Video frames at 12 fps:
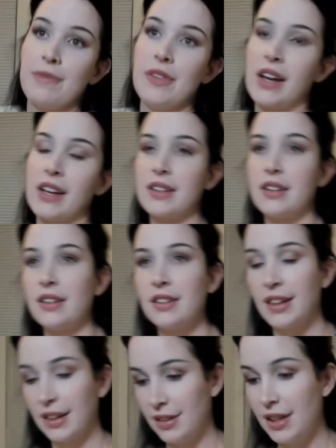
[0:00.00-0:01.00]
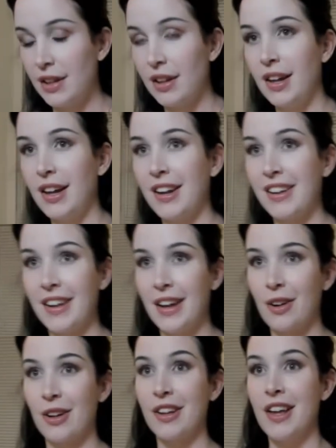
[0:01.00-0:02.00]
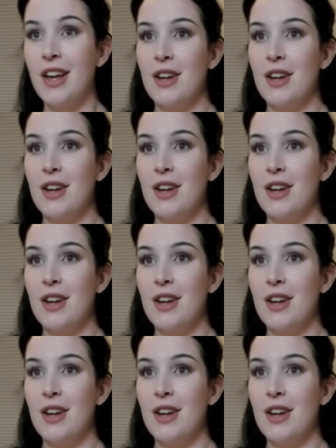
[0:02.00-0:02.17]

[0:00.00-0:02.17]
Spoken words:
Not sexy at all.